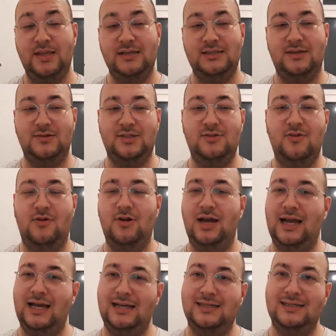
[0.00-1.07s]
So it's not
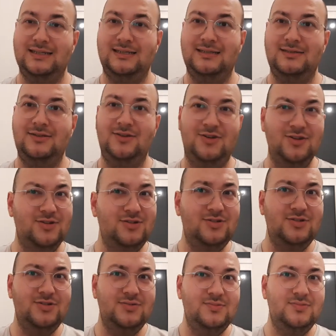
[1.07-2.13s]
as
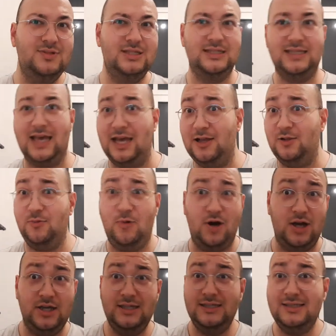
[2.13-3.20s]
good scale
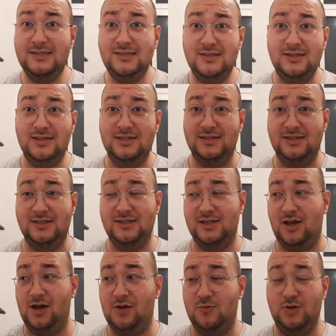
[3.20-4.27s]
wise as
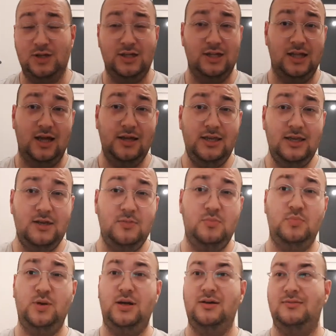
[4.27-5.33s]
I would like,
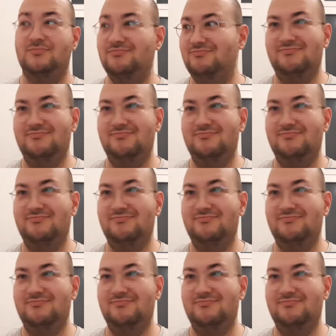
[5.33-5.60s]
but